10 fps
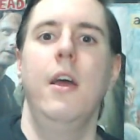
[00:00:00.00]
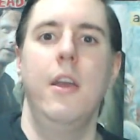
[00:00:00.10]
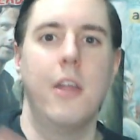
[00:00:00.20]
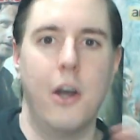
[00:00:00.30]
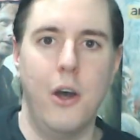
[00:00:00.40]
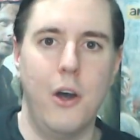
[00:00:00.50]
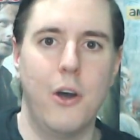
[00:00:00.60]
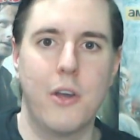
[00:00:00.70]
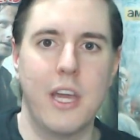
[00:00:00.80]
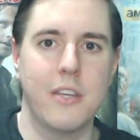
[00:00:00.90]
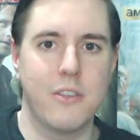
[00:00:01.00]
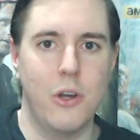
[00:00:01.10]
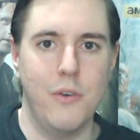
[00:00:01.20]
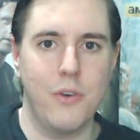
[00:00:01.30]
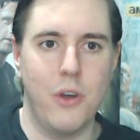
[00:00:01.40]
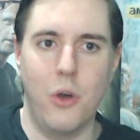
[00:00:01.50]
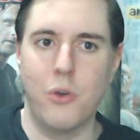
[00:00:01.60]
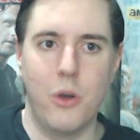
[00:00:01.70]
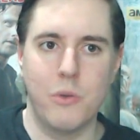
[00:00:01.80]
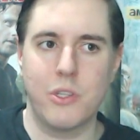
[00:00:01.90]
you know, okay, is it over? Oh,
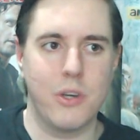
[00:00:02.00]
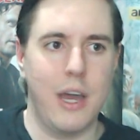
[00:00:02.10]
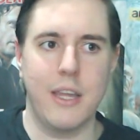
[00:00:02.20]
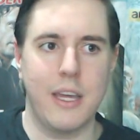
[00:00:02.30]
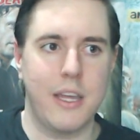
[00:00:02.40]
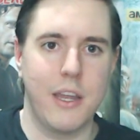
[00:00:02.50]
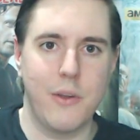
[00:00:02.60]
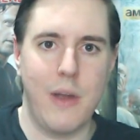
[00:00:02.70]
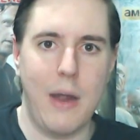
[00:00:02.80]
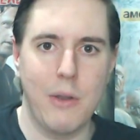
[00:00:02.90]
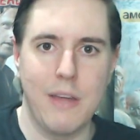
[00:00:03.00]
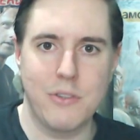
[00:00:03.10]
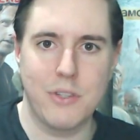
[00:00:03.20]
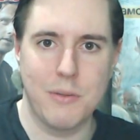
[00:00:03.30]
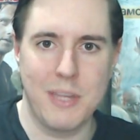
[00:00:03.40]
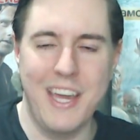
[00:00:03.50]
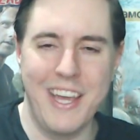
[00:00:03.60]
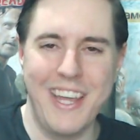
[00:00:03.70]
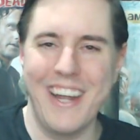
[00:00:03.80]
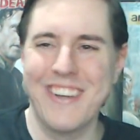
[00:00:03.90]
no, we still got like another hour left or
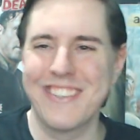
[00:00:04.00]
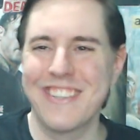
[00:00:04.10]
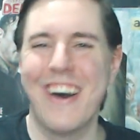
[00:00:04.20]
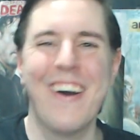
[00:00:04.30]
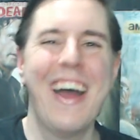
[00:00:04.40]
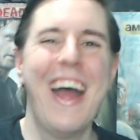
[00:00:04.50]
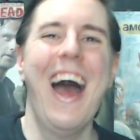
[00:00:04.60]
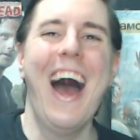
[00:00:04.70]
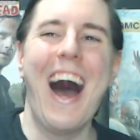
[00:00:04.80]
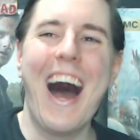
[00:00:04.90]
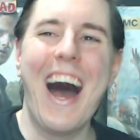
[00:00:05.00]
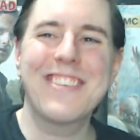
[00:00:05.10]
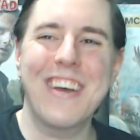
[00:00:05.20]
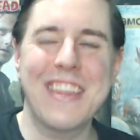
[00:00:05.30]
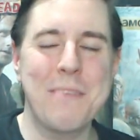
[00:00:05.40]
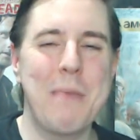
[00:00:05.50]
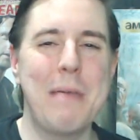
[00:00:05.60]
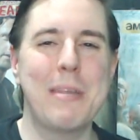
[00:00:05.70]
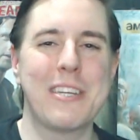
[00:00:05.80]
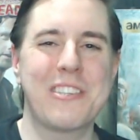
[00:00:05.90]
something. Yeah, so I think
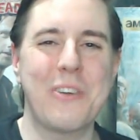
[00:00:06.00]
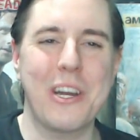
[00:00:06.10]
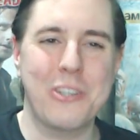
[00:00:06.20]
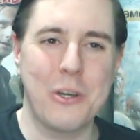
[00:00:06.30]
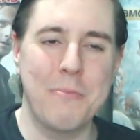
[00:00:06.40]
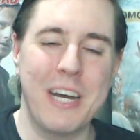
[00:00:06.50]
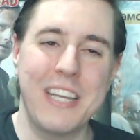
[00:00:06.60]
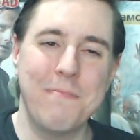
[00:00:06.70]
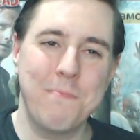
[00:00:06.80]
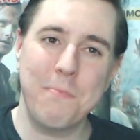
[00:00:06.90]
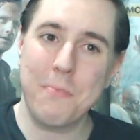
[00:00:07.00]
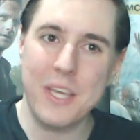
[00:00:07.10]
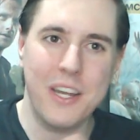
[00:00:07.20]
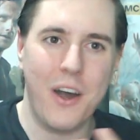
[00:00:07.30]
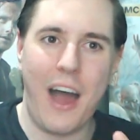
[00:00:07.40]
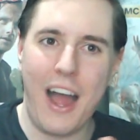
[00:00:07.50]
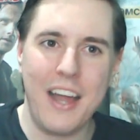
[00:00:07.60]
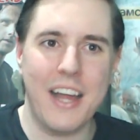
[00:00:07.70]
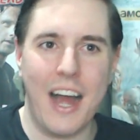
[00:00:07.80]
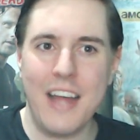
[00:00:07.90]
maybe the structure, but, you know,
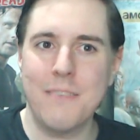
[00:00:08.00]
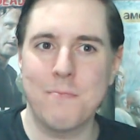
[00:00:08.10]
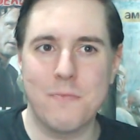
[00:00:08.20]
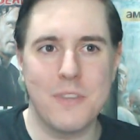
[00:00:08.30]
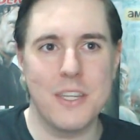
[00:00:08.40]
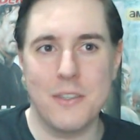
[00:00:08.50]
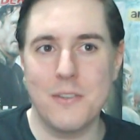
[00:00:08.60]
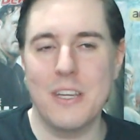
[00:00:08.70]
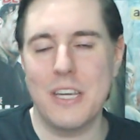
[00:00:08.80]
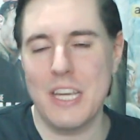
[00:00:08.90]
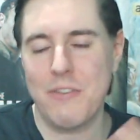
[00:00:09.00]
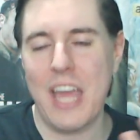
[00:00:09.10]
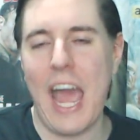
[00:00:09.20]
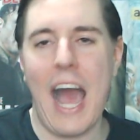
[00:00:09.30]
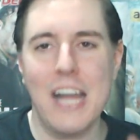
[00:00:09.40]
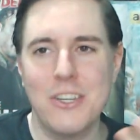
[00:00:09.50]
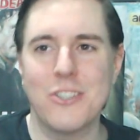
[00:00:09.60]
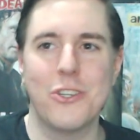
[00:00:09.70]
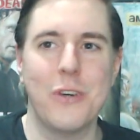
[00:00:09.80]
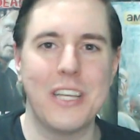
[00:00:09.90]
I if they had
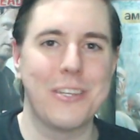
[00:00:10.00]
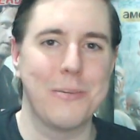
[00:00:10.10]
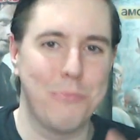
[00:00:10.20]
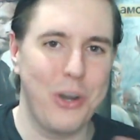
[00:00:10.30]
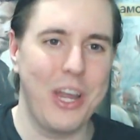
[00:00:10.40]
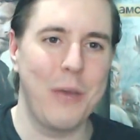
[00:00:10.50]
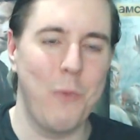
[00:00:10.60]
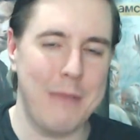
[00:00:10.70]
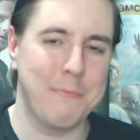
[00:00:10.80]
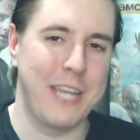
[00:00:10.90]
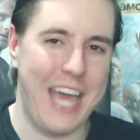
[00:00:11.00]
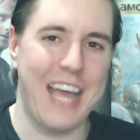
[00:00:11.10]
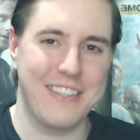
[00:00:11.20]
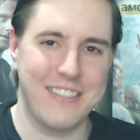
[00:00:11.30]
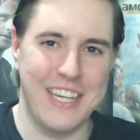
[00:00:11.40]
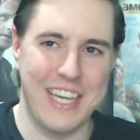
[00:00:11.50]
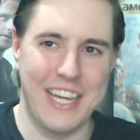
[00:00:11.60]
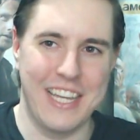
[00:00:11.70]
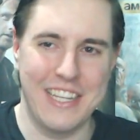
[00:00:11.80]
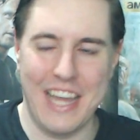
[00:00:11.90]
to do it to bring Weapon X
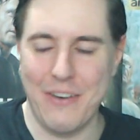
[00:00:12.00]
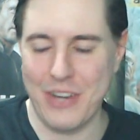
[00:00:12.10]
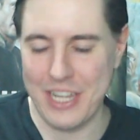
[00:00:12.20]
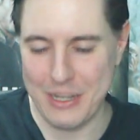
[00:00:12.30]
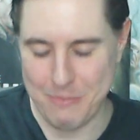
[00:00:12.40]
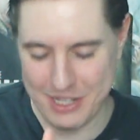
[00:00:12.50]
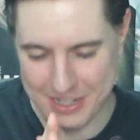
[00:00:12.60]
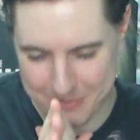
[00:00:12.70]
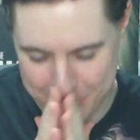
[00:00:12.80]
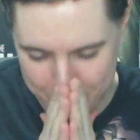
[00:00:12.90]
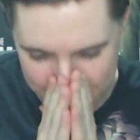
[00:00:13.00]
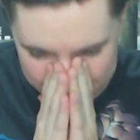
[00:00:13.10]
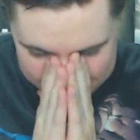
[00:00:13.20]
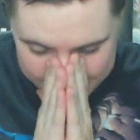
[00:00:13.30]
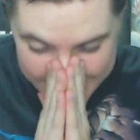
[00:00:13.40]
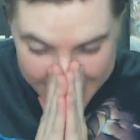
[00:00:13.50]
in, now we're getting into big time spoilers,